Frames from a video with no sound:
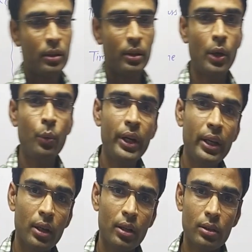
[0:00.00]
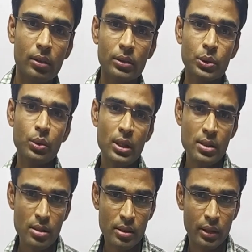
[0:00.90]
Have we,
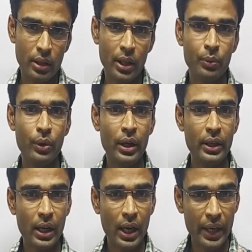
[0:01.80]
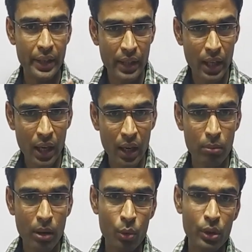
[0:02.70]
students, have you any idea
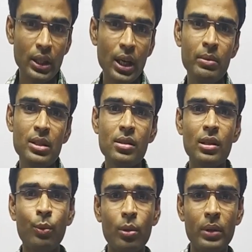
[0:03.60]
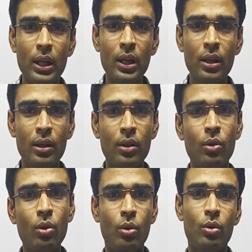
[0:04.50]
about the dimensional formula?
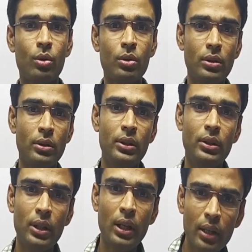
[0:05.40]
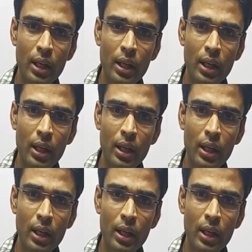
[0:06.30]
No. Till